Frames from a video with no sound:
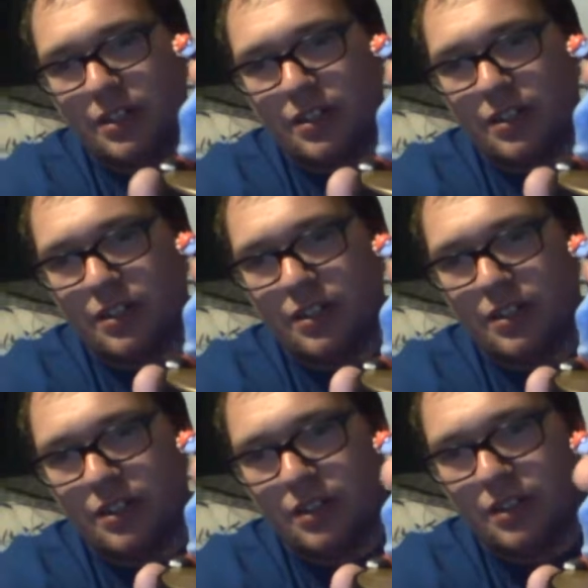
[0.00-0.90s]

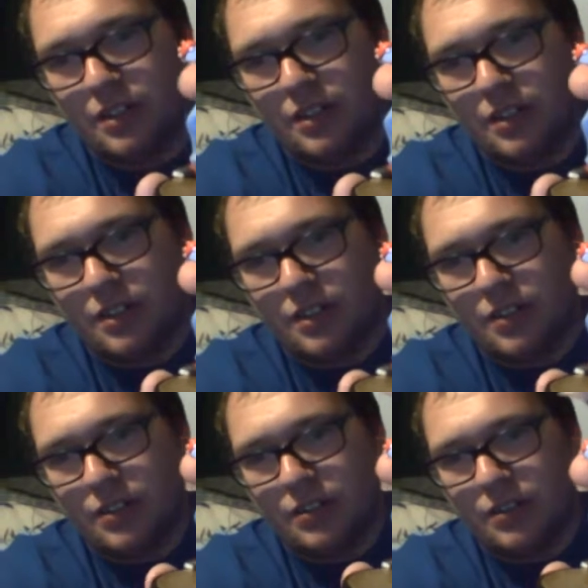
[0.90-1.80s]

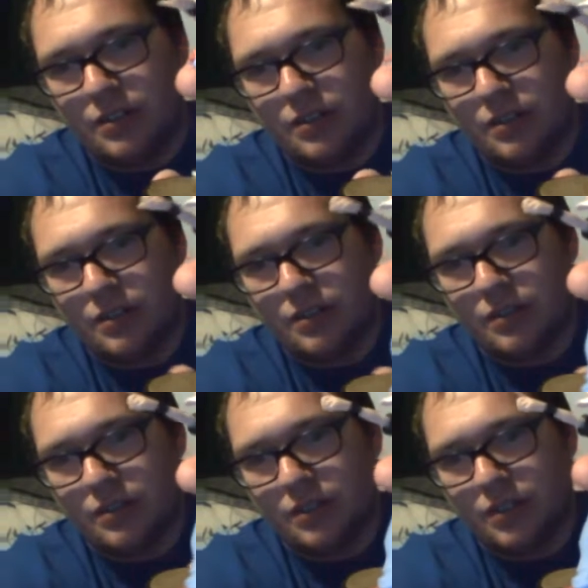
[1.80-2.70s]

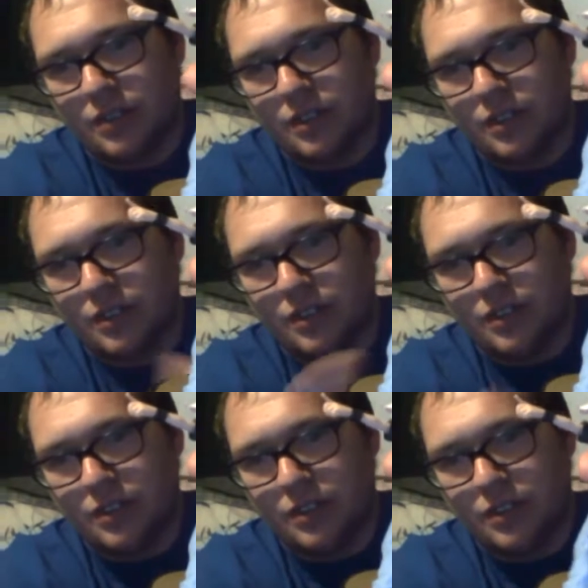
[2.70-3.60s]

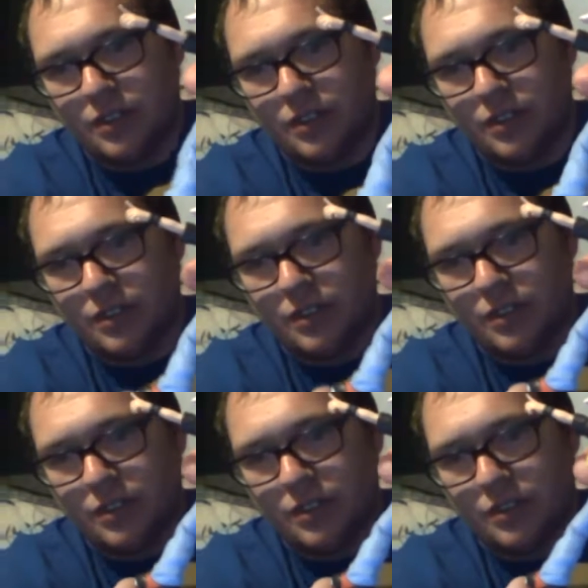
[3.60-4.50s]

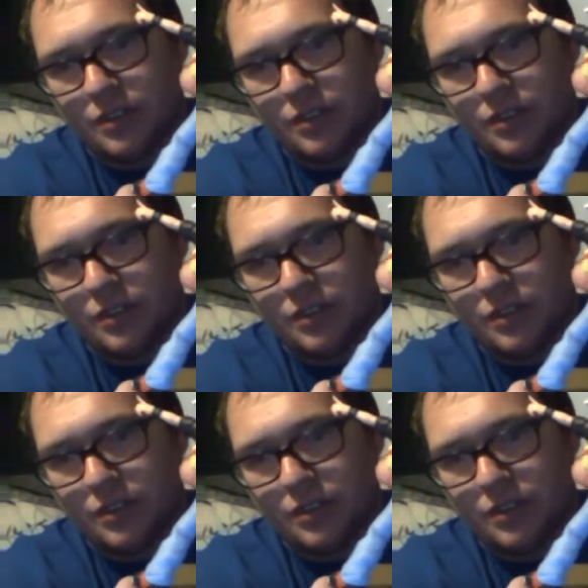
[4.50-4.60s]
Nothing is said.